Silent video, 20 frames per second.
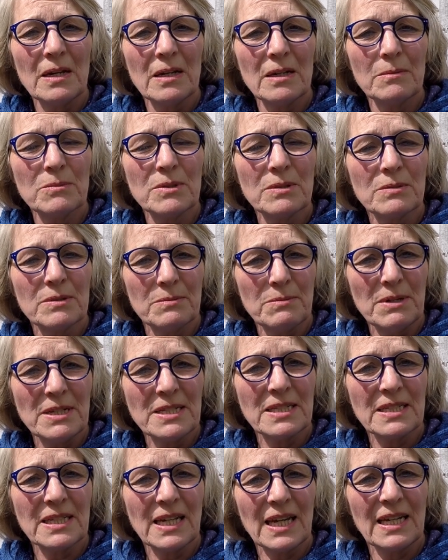
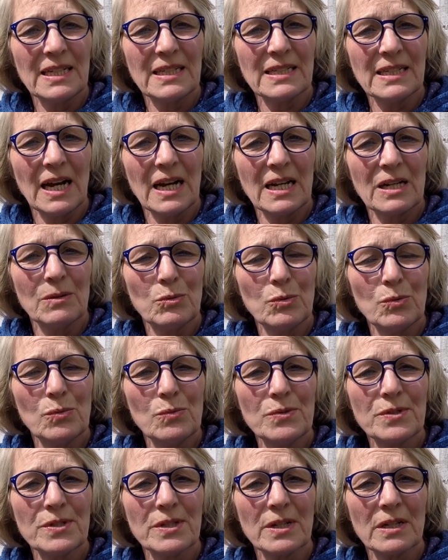domesticated
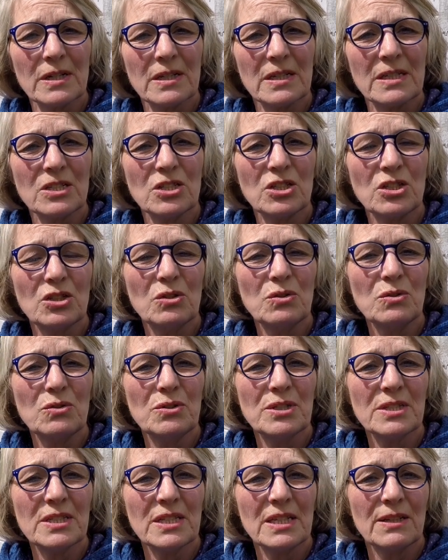animals. It's
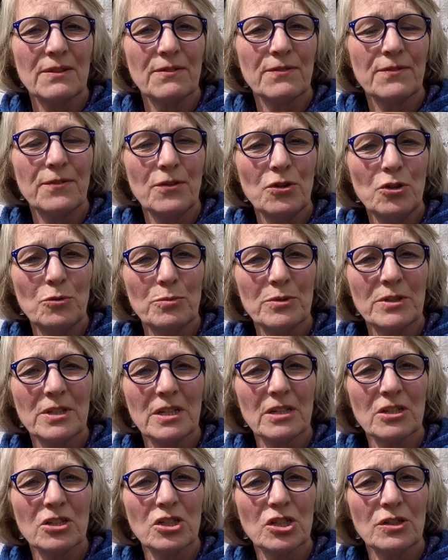used in food
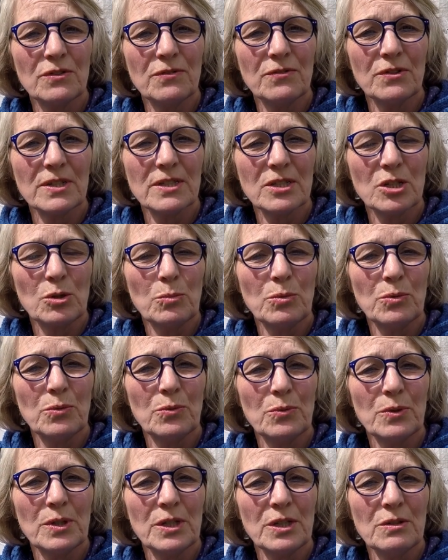production. For
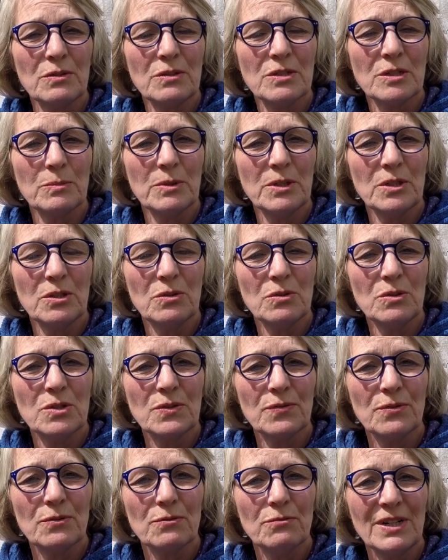example, it used to be
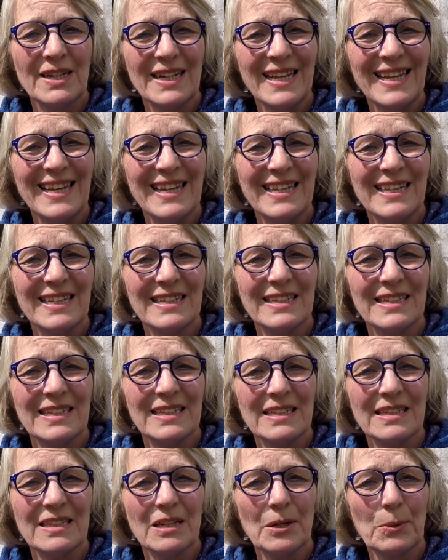used for rennet
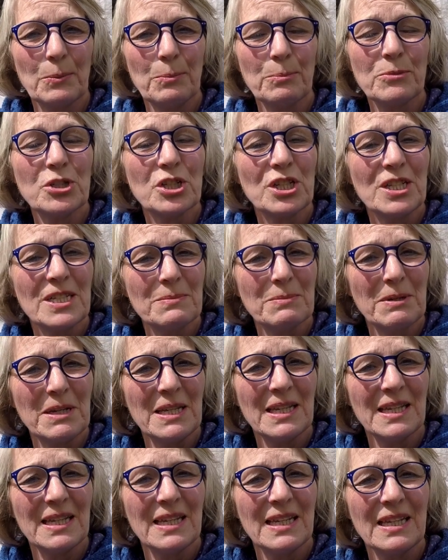in cheese
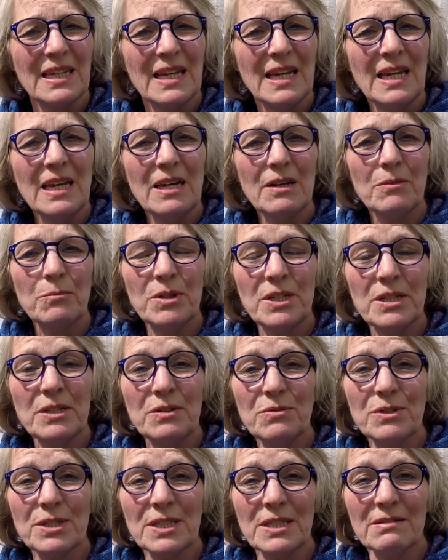making. We
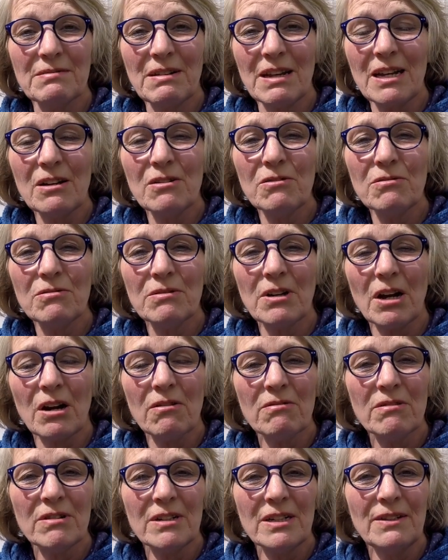use it now
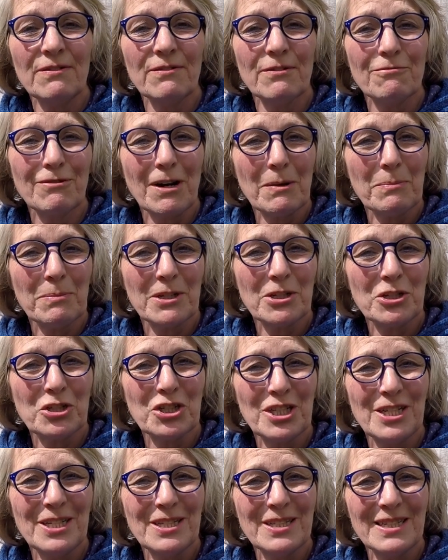currently for wrapping
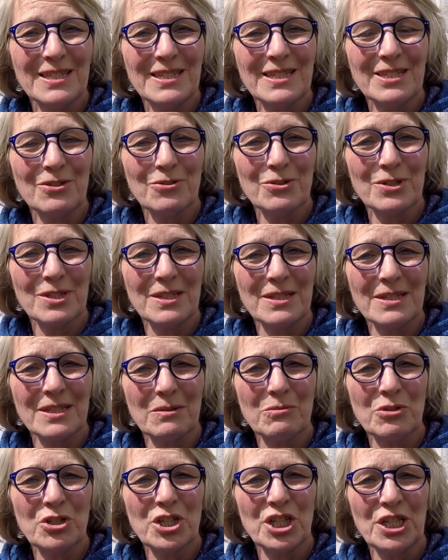cheeses. You'll see
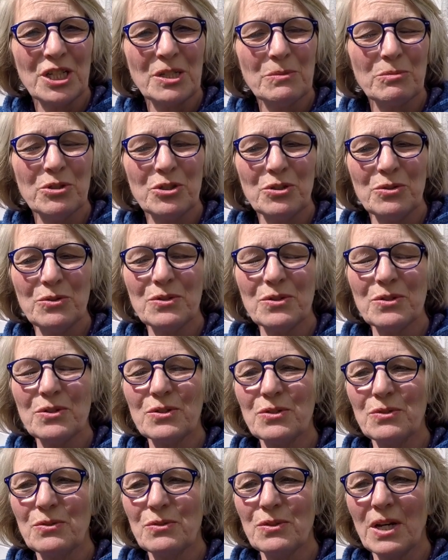some cheese
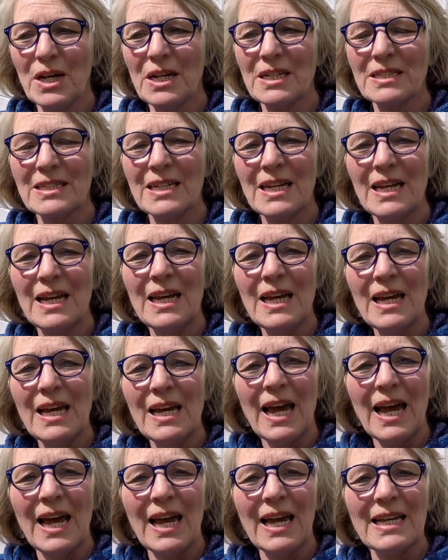producers do that.
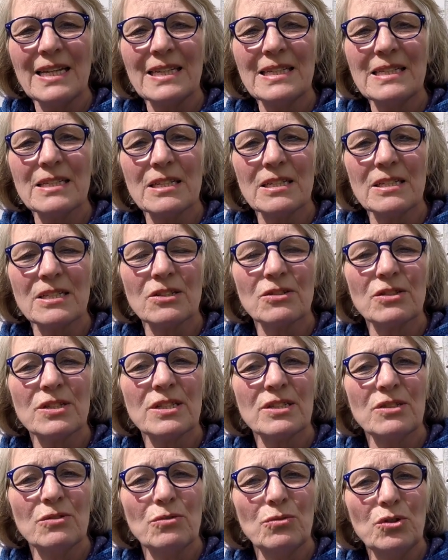And
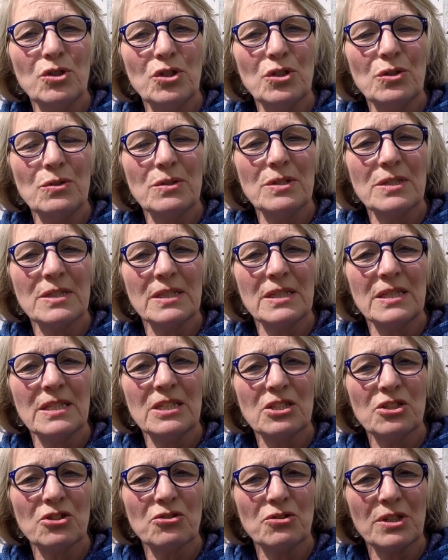it's still used in
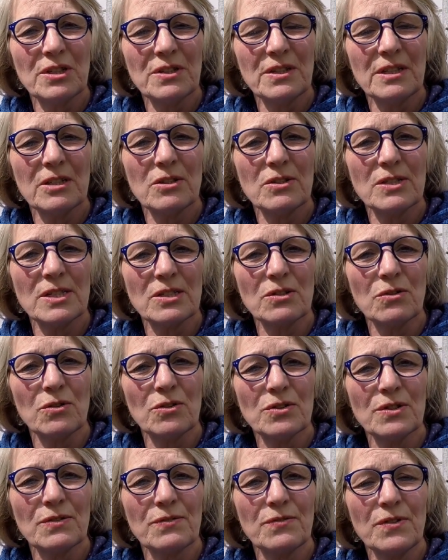industry, I think, because it's
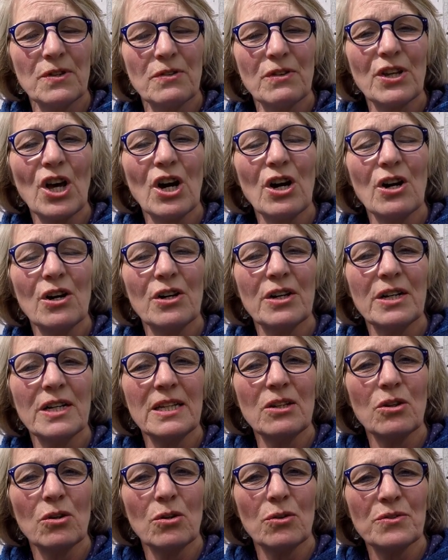got a very
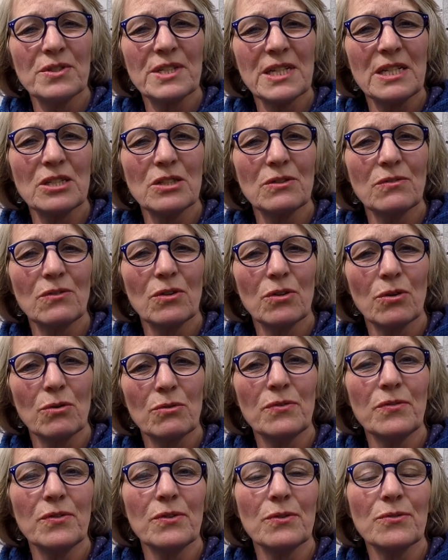high content of
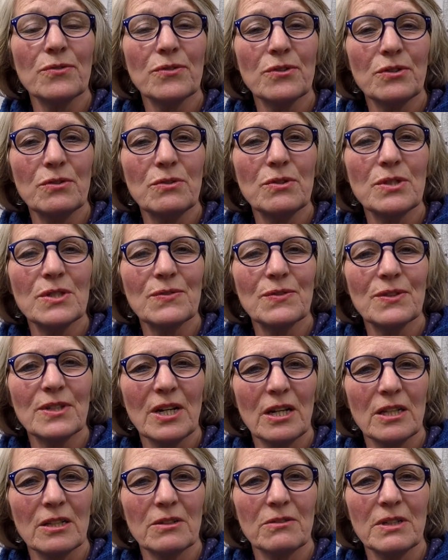chlorophyll, so used for
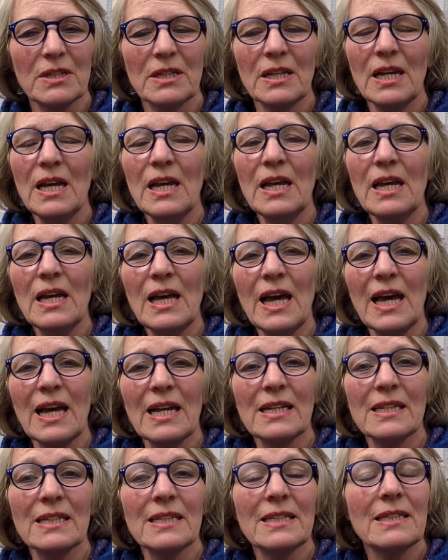colouring.
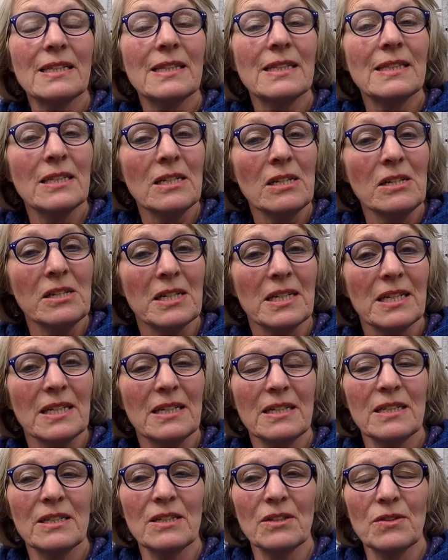And the
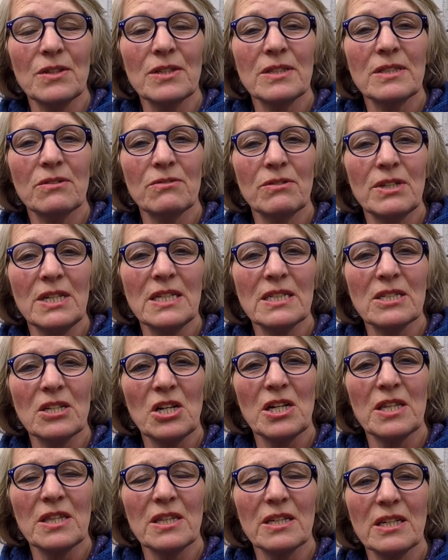dye, the green
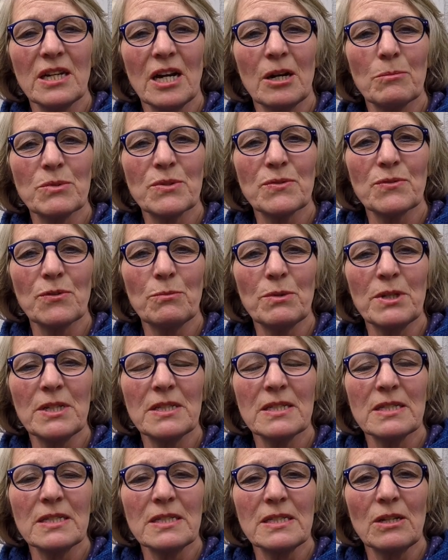dye that comes from
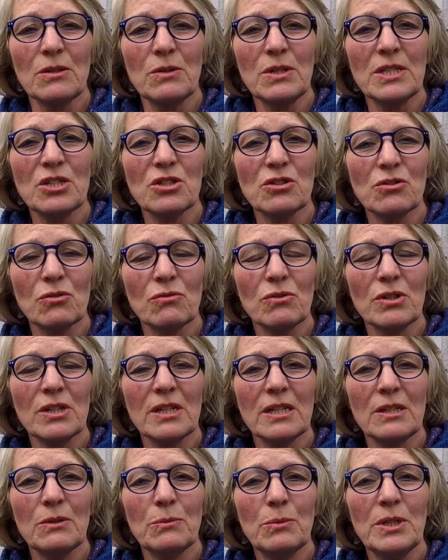it. So
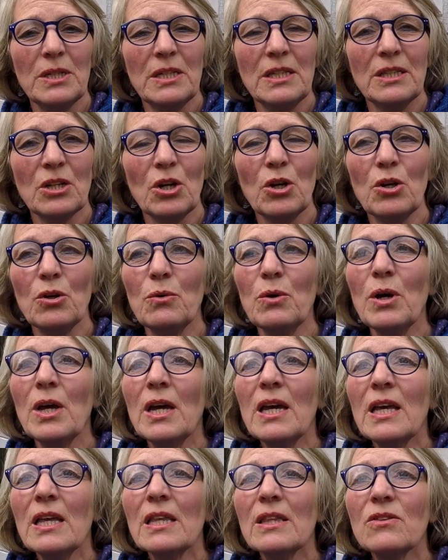historically we know
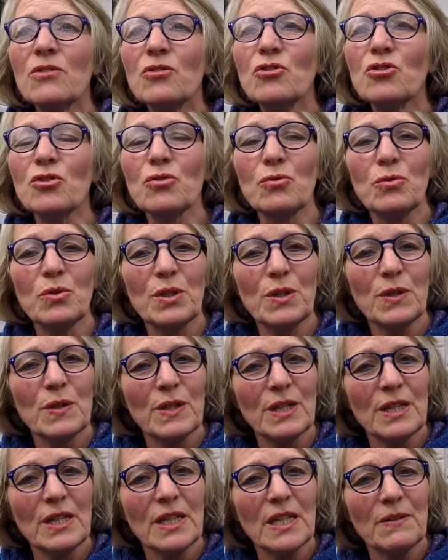
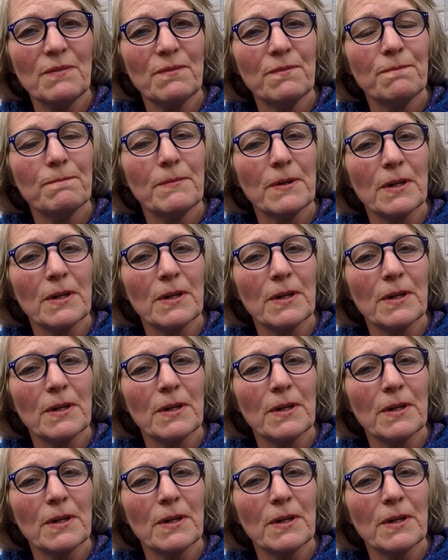during the